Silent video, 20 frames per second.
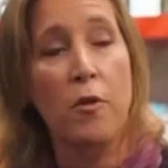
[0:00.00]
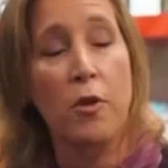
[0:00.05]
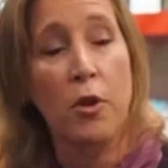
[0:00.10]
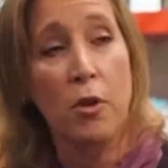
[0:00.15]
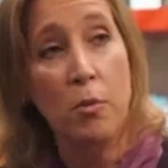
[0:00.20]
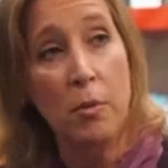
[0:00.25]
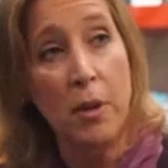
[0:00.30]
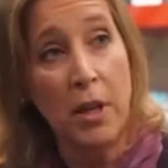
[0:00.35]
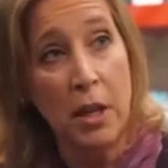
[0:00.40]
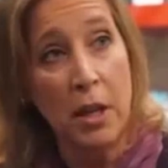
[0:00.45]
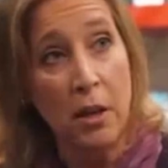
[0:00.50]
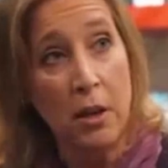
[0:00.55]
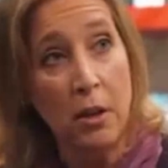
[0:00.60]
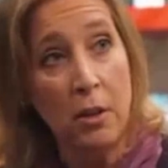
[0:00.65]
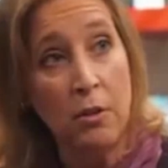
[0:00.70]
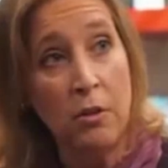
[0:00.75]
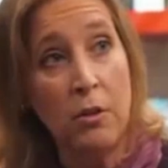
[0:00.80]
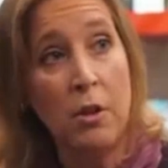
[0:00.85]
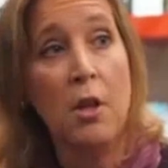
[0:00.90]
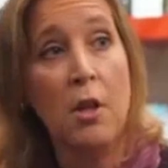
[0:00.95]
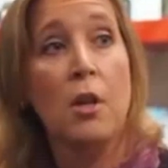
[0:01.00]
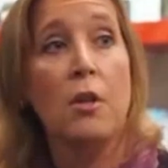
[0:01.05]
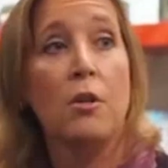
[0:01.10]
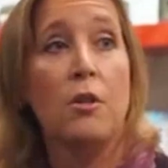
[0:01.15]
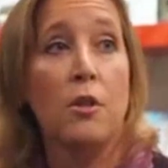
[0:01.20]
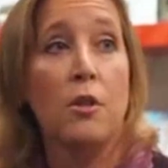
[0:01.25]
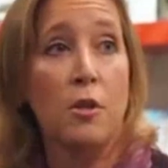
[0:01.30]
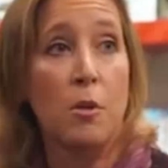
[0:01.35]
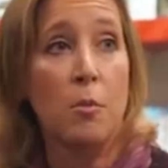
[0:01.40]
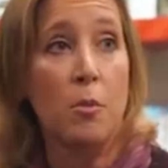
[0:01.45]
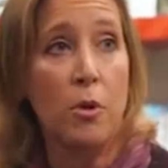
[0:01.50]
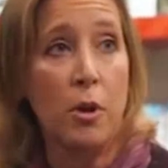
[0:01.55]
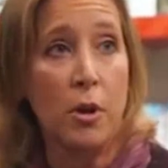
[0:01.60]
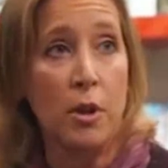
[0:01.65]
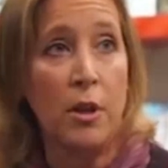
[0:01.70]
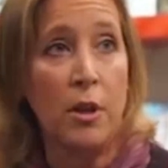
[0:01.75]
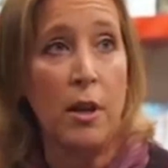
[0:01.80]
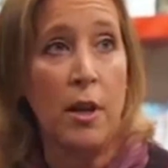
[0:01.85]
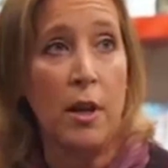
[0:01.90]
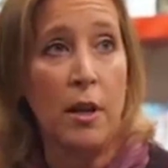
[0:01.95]
over 3 years to
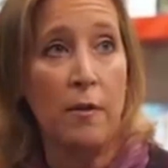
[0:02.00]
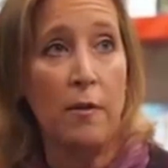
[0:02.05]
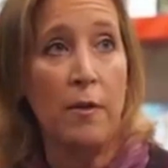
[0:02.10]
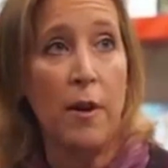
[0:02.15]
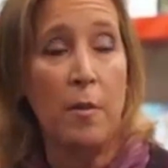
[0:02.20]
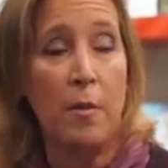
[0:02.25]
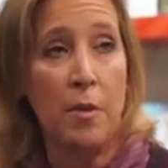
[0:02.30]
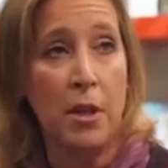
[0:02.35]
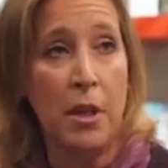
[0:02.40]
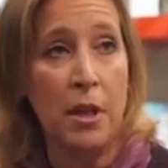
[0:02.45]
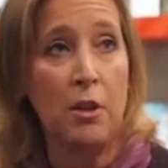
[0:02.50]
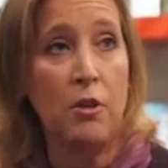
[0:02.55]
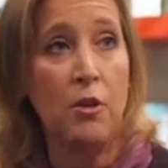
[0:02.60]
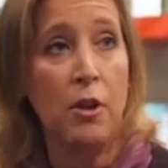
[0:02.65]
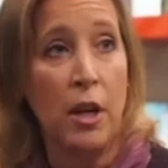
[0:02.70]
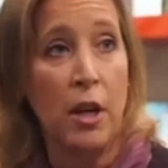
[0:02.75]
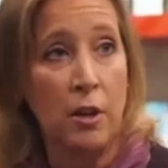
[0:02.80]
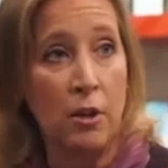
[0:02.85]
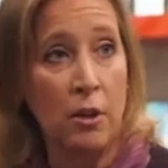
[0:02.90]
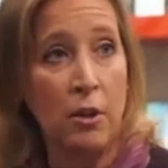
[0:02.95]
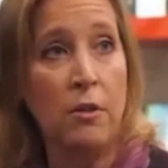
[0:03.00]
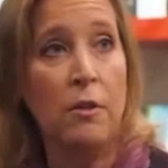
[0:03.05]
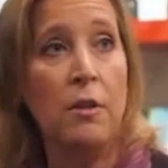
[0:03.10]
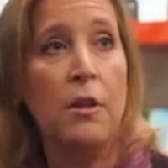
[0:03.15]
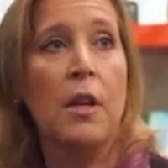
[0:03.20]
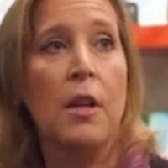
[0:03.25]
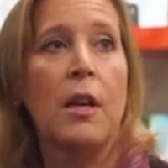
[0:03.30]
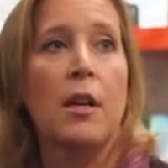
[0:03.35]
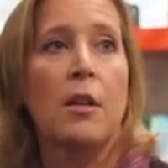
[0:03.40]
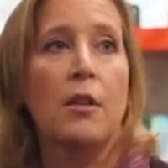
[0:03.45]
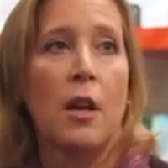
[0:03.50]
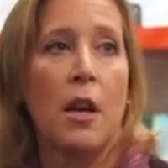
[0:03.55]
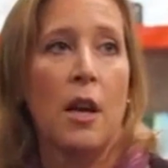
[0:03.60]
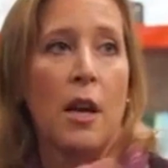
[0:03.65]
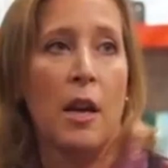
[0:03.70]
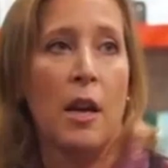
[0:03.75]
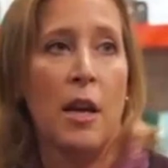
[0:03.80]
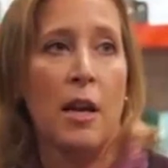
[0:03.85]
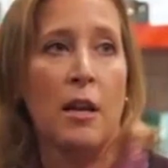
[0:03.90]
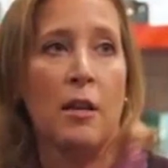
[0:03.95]
support the family creators
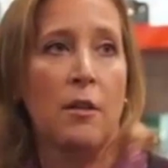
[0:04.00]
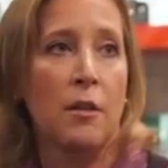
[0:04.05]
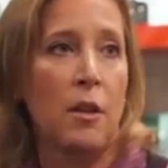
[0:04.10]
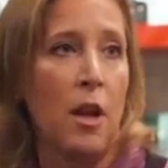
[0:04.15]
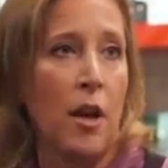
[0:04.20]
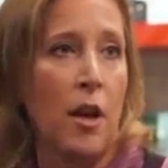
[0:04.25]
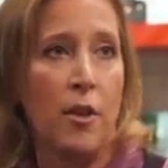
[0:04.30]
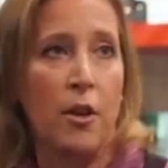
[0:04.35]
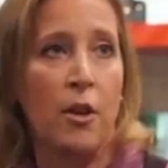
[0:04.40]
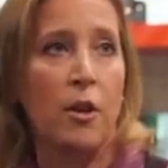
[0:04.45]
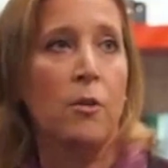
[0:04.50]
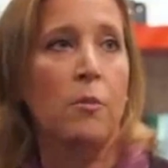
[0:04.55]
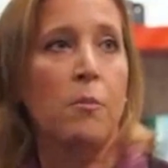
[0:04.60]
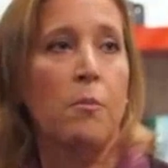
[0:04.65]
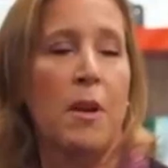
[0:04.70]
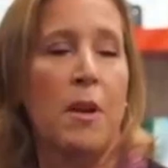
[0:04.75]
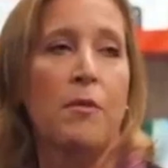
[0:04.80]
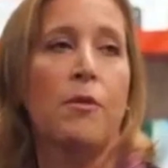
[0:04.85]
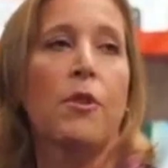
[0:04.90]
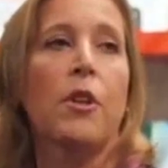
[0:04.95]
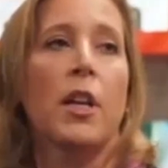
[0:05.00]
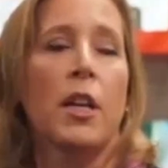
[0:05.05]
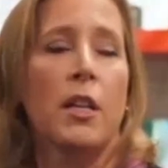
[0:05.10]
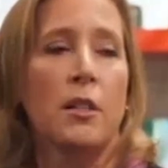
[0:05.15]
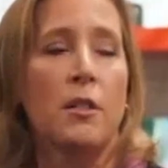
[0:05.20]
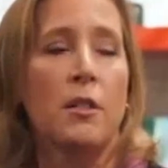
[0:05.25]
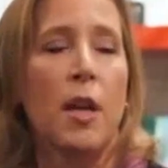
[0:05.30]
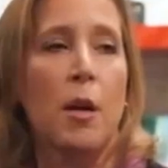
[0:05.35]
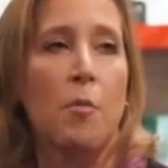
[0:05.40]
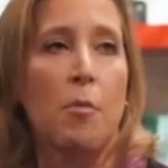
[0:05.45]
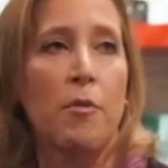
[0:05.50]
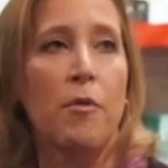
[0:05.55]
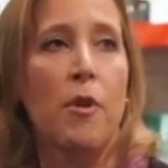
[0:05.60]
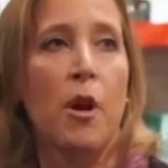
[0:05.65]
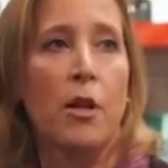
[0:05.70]
and other made-for-kids type of